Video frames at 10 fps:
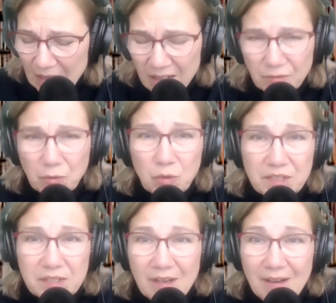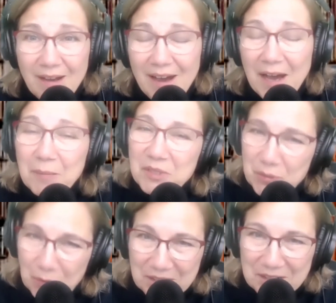And of course, I'm a
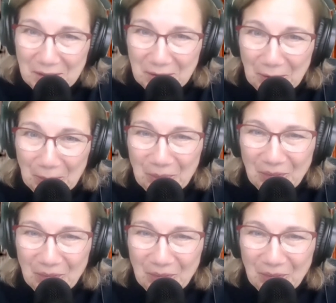storyteller.